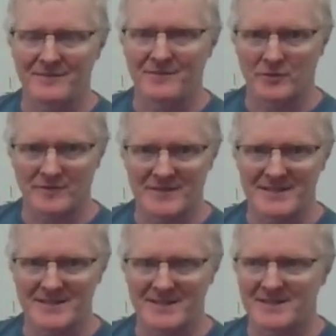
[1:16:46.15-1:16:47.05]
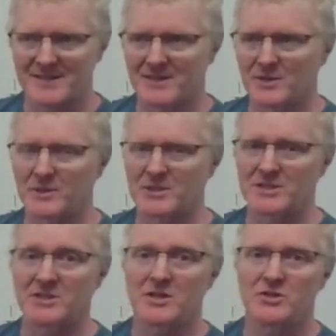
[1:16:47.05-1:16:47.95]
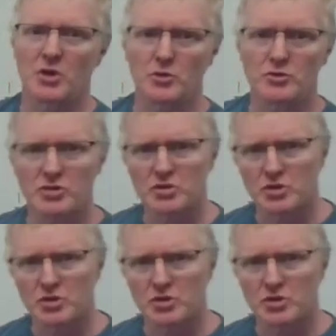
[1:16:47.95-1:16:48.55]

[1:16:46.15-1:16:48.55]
for physicists, which is don't